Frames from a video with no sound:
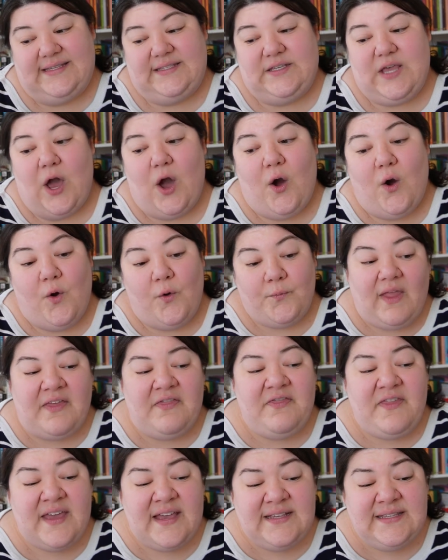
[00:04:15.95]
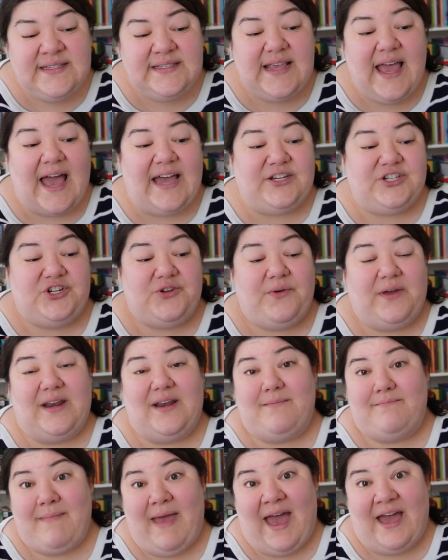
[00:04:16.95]
So this, as you can
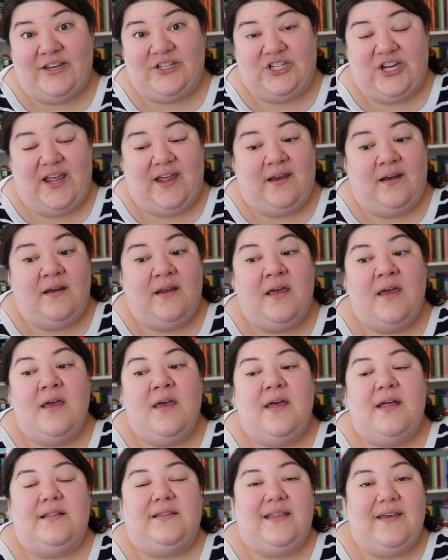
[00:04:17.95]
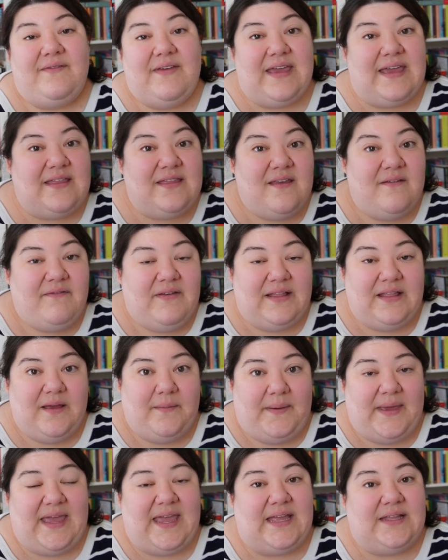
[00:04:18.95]
imagine, living in the
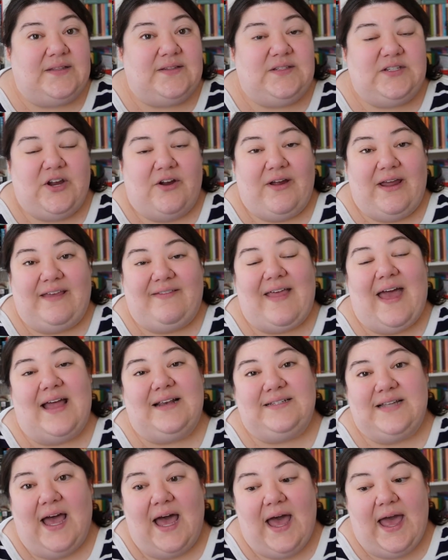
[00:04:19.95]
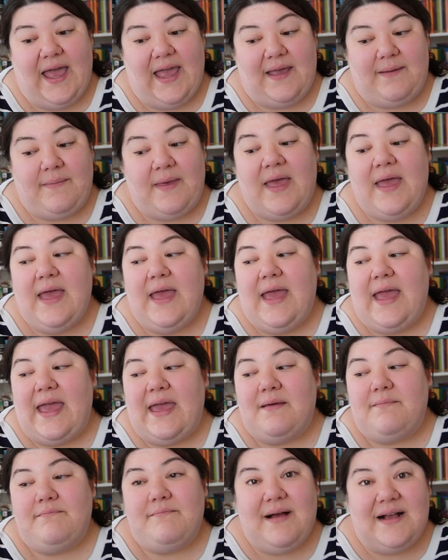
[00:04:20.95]
Philippines during that time,
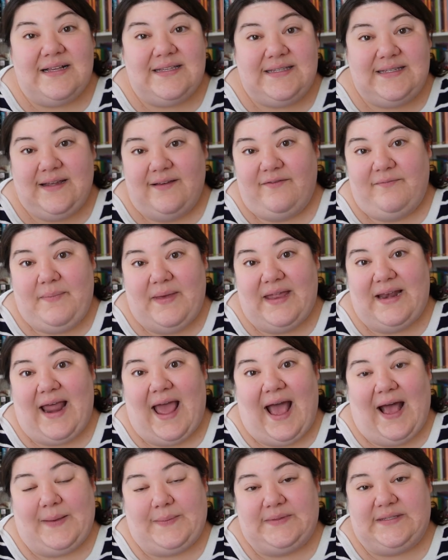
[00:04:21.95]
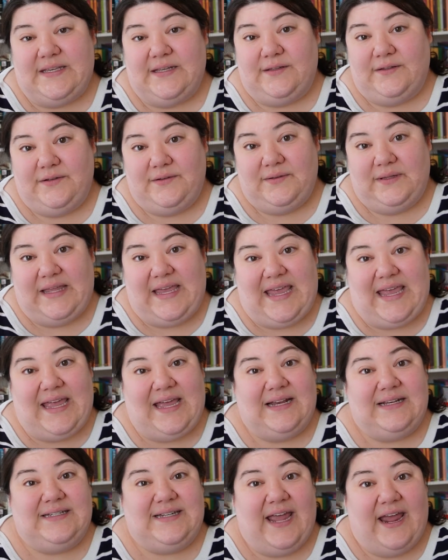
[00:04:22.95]
it must have been
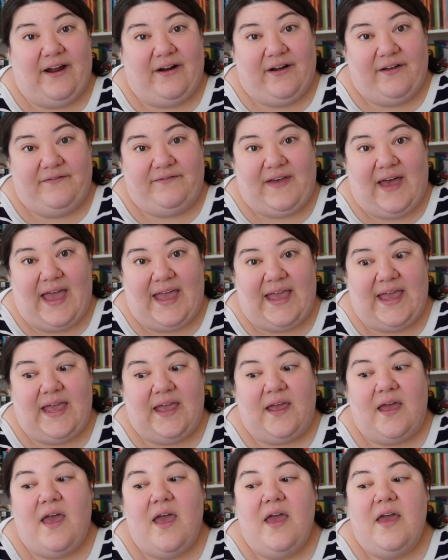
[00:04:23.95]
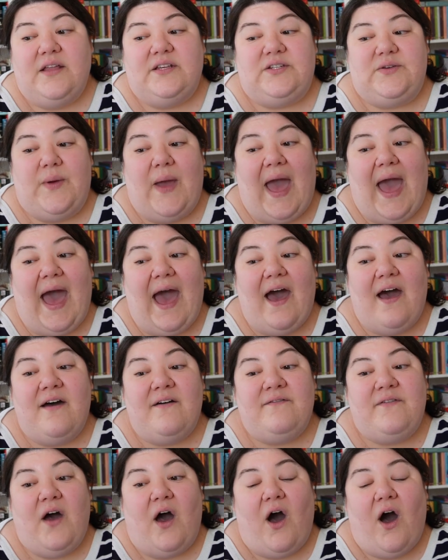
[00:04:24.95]
absolutely terrifying to
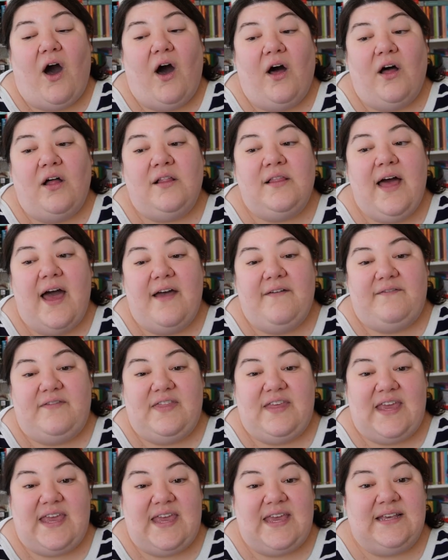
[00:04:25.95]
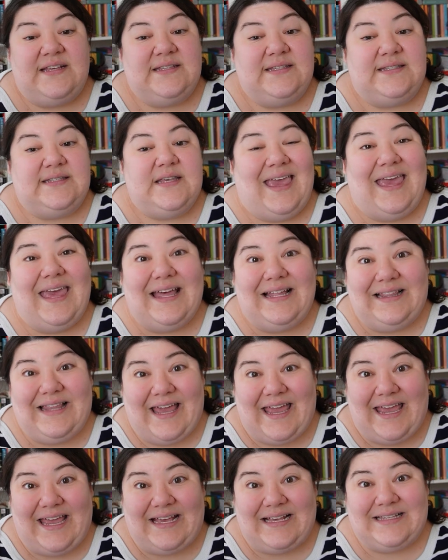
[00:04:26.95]
have all of these
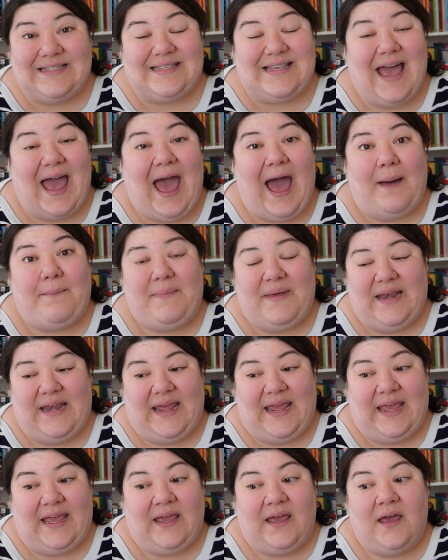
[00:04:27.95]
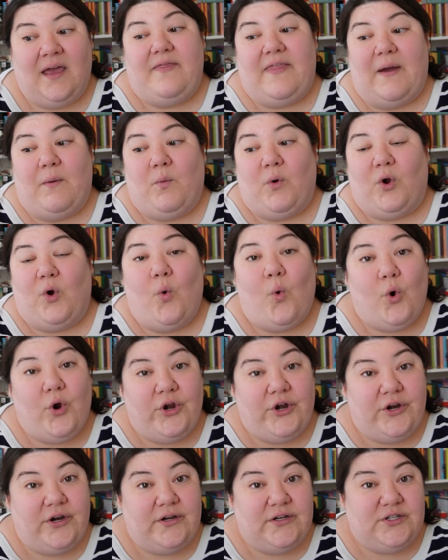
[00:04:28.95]
killings happening that were
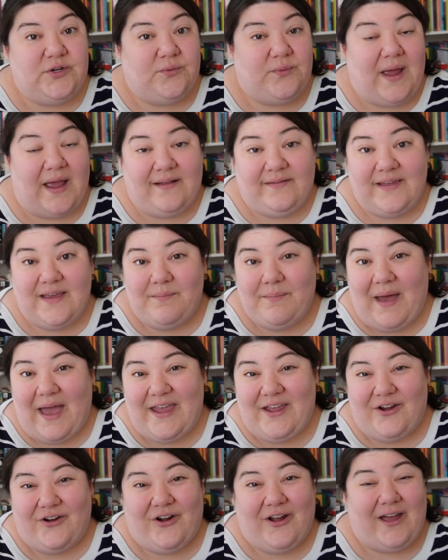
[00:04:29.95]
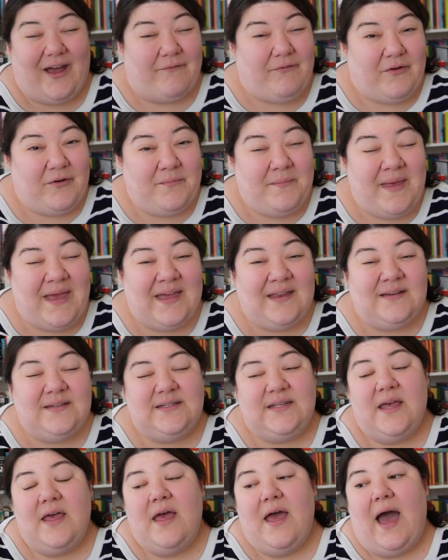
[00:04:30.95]
ordered directly by your
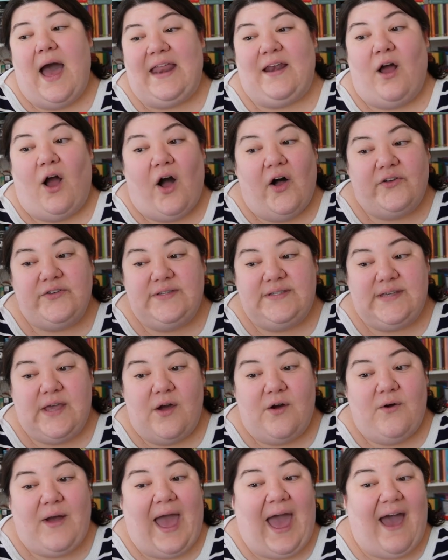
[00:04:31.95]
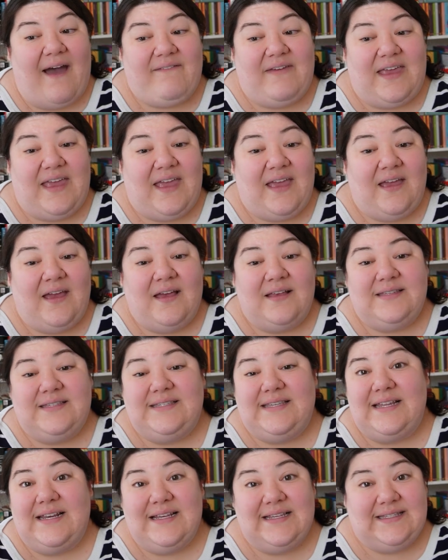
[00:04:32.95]
government, and also having
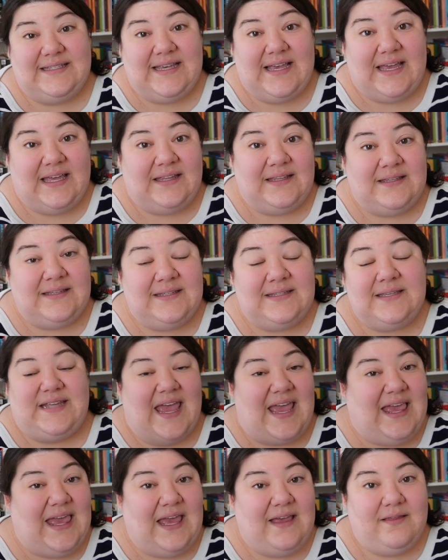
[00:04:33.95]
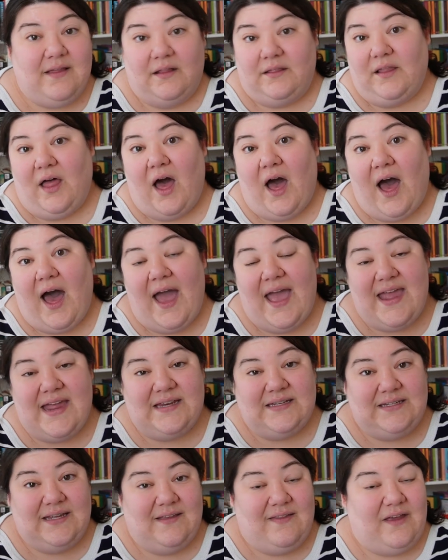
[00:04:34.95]
citizens taking the law
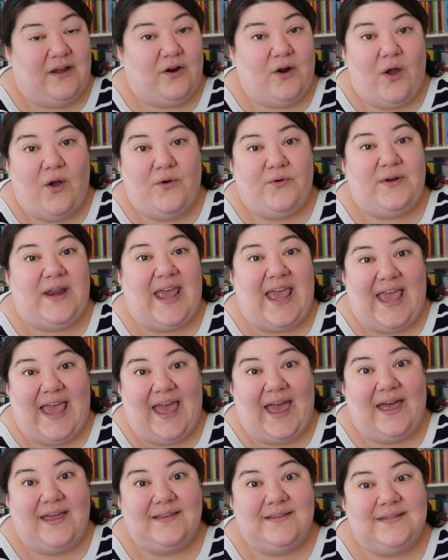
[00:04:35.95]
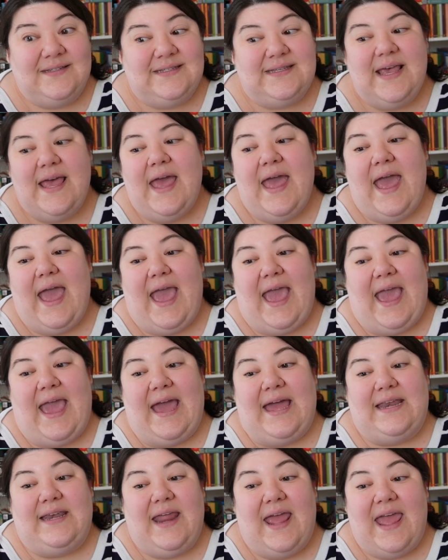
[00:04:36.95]
into their own hands
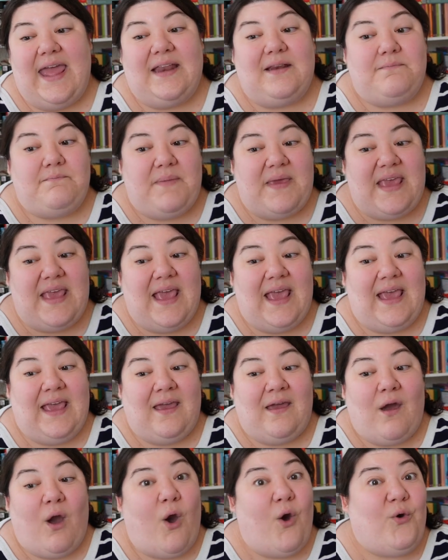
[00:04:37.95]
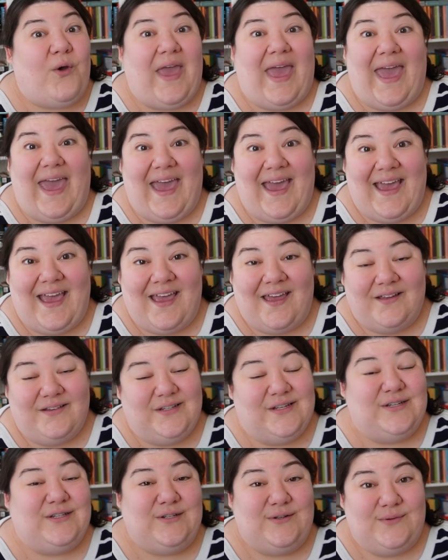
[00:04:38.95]
and it being okay
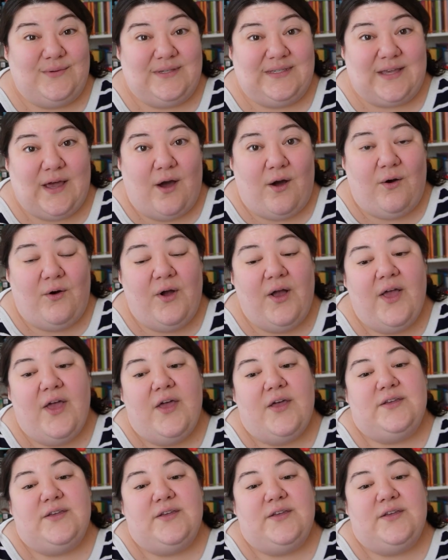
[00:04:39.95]
to do so.